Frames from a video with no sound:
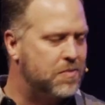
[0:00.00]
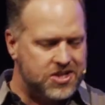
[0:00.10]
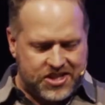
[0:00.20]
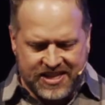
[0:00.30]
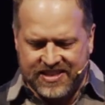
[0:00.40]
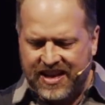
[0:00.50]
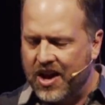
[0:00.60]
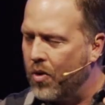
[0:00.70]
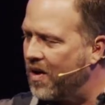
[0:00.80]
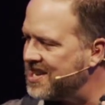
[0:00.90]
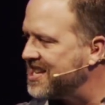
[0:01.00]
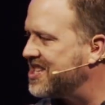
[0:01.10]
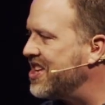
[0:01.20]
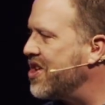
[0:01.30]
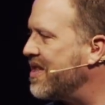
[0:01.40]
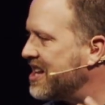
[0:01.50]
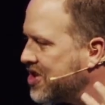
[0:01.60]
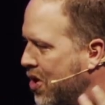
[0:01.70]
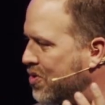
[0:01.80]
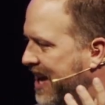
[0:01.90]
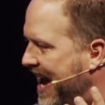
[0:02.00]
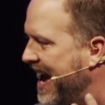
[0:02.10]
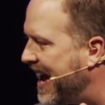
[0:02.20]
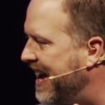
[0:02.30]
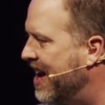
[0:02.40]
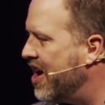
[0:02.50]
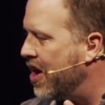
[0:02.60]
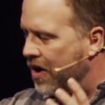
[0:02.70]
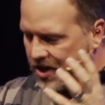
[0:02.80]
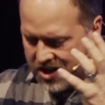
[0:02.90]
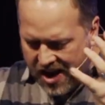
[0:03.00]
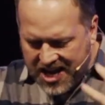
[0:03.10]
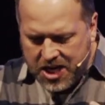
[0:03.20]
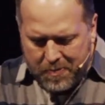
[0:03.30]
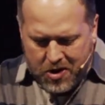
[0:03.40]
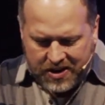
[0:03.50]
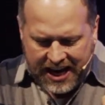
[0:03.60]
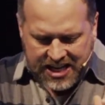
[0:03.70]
But Jesus wants us to know that it's okay not to be okay.